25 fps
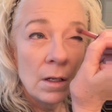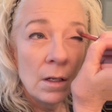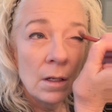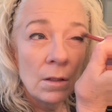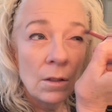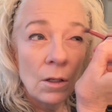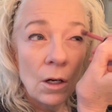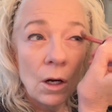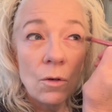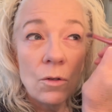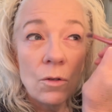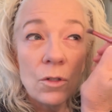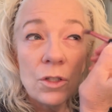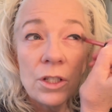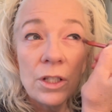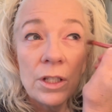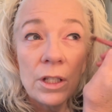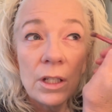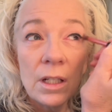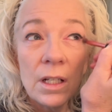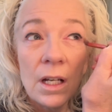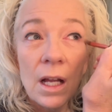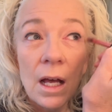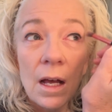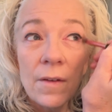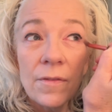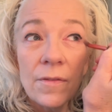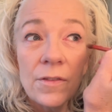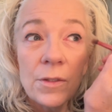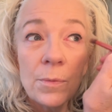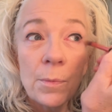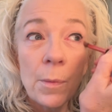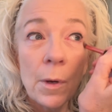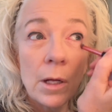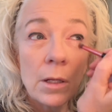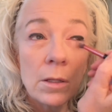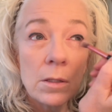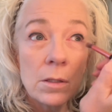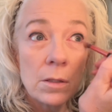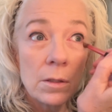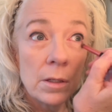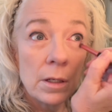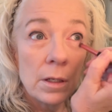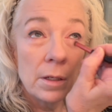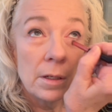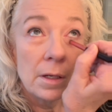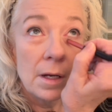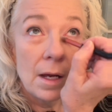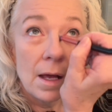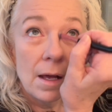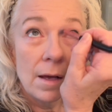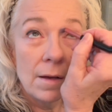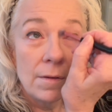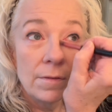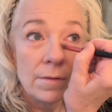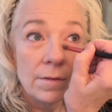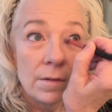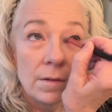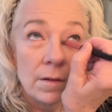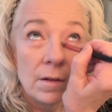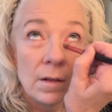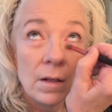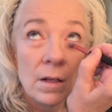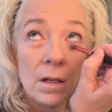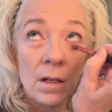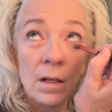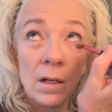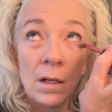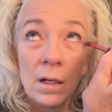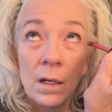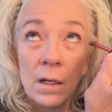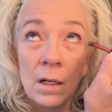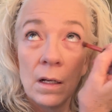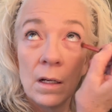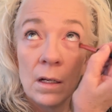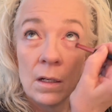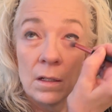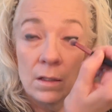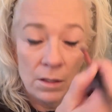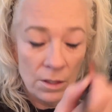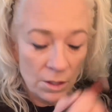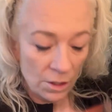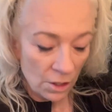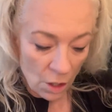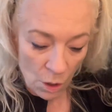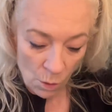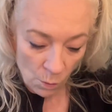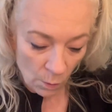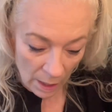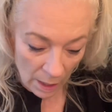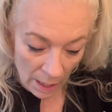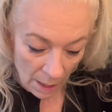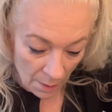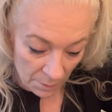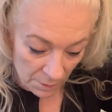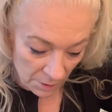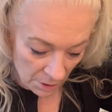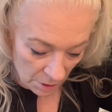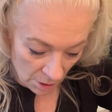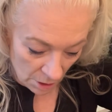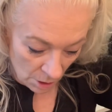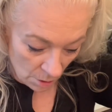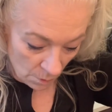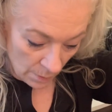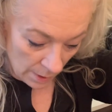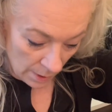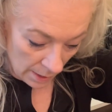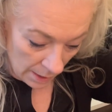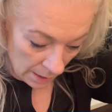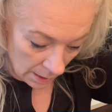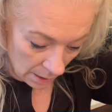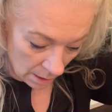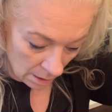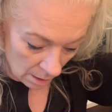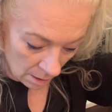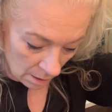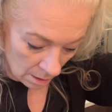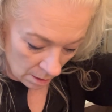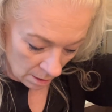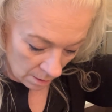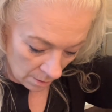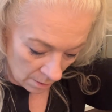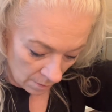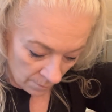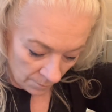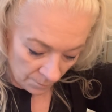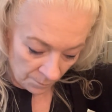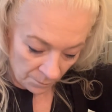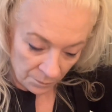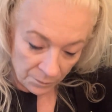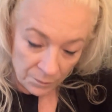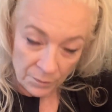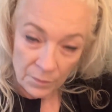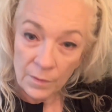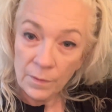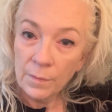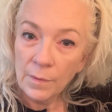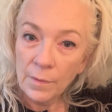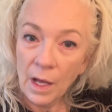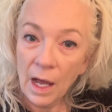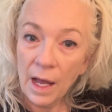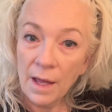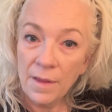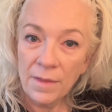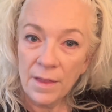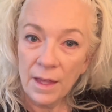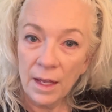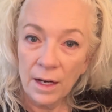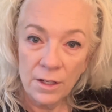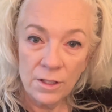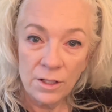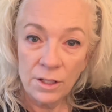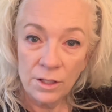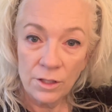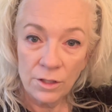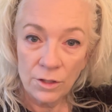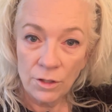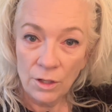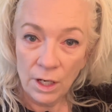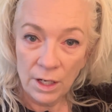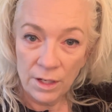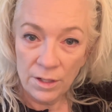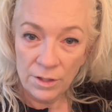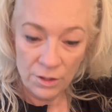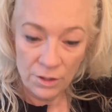coached enough, sponsored enough to know what I was doing. I thought I was just trying to